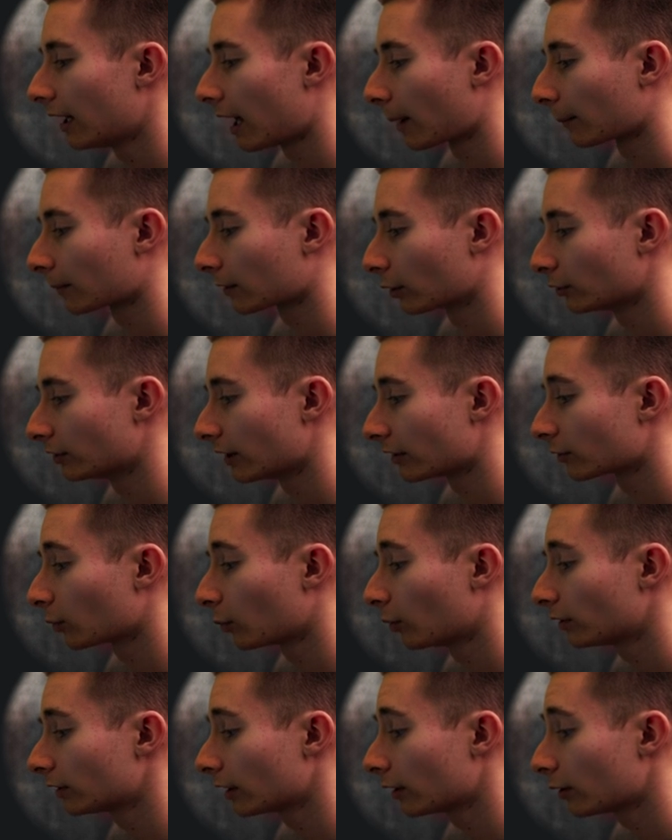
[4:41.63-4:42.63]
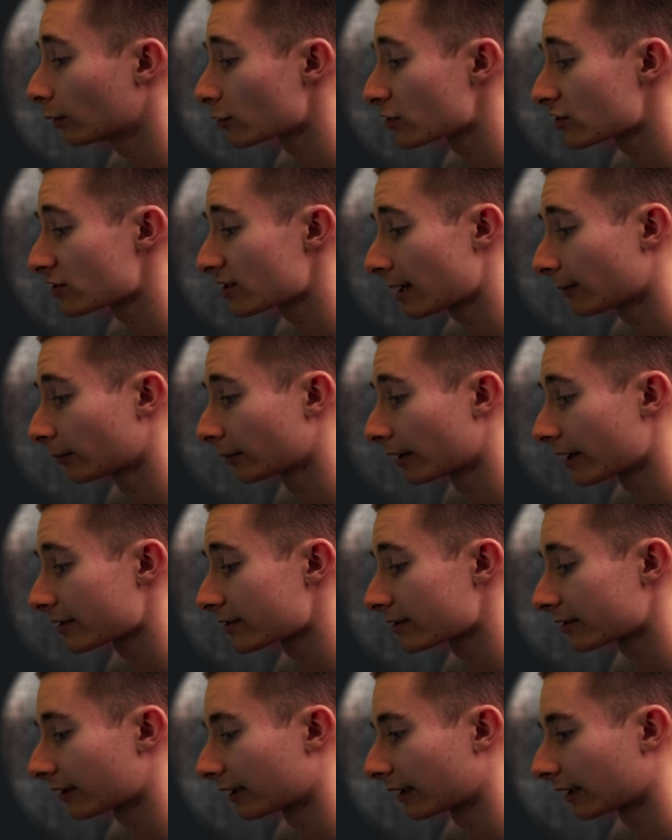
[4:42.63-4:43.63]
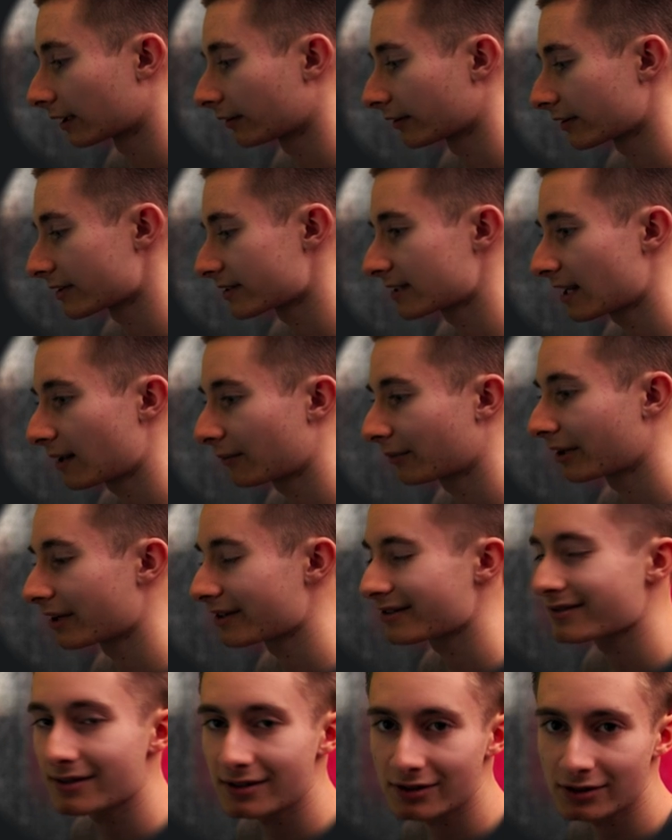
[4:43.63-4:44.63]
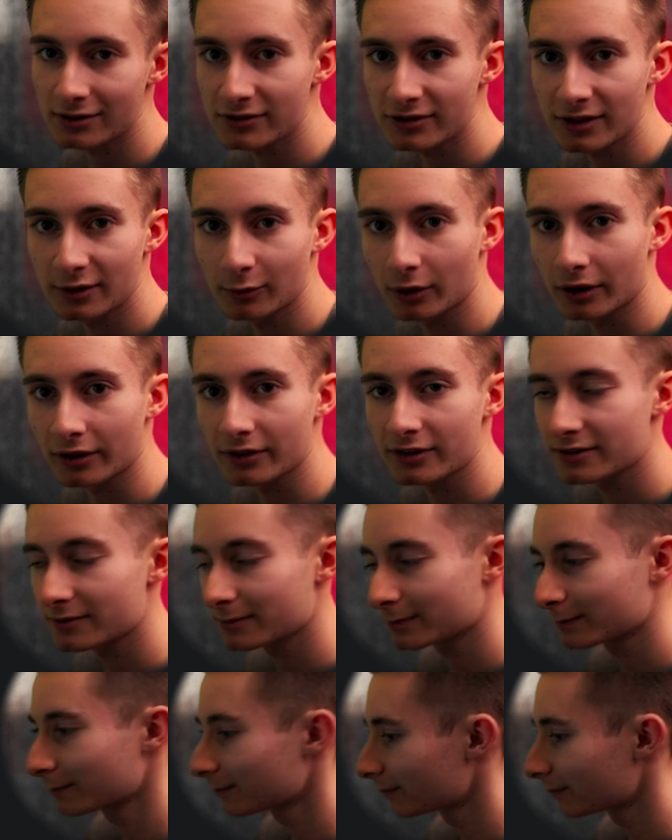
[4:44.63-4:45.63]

I'm going to go down to Window, Stabilizer, and click Stabilize. This usually works